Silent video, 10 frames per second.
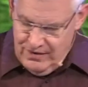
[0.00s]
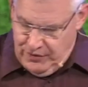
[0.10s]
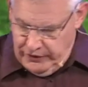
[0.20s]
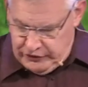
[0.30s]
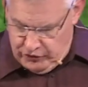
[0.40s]

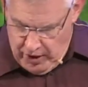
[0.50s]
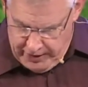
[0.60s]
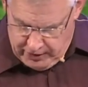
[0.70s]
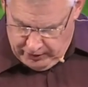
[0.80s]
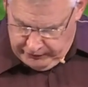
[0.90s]
First
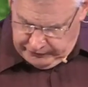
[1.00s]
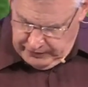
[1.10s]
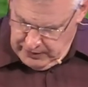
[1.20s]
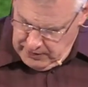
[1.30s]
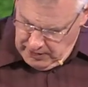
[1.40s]
Chronicles
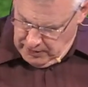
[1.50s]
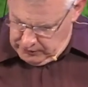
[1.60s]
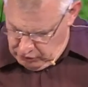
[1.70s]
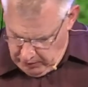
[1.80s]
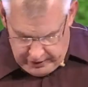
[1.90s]

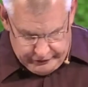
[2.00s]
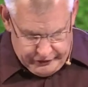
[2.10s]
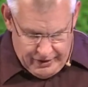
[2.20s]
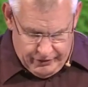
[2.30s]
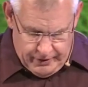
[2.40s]

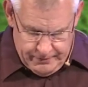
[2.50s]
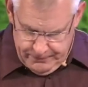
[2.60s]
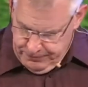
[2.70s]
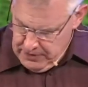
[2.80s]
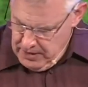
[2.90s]
27,
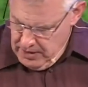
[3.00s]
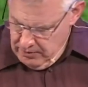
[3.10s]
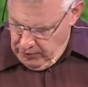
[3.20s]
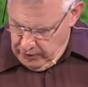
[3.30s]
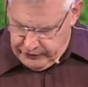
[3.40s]

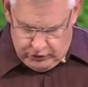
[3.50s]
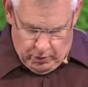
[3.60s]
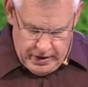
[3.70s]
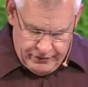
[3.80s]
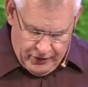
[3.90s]
verse
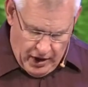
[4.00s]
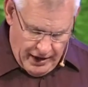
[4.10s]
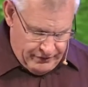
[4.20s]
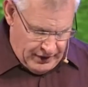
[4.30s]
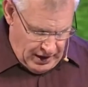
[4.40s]

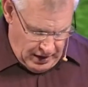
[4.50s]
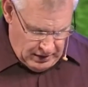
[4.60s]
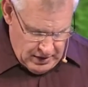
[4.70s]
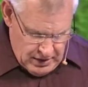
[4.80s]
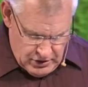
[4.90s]
25. And
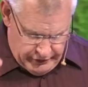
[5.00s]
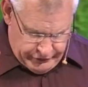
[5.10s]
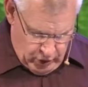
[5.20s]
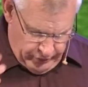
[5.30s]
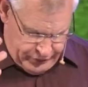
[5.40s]
I'll
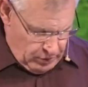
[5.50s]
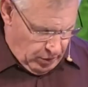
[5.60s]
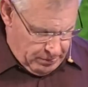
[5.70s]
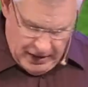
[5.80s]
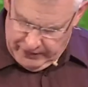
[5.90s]
just go a few
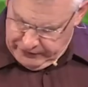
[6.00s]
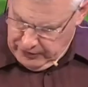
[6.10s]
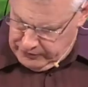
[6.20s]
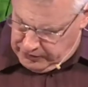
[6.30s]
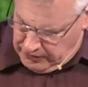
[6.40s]
more minutes
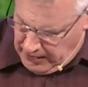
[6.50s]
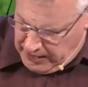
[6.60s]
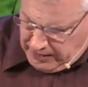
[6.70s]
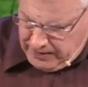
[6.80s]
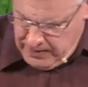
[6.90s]
here
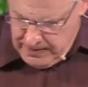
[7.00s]
today.